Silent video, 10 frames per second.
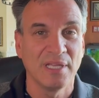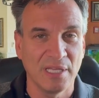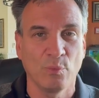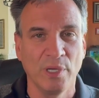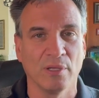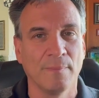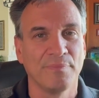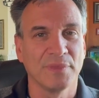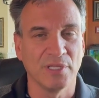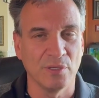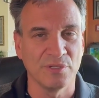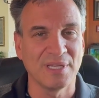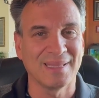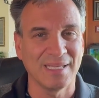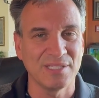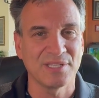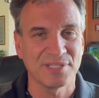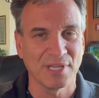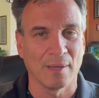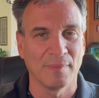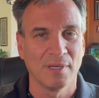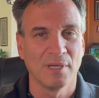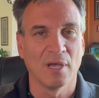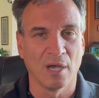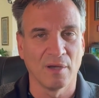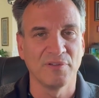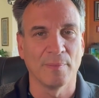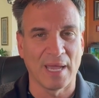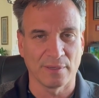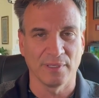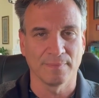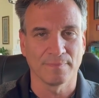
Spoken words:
it will use at least some of your battery.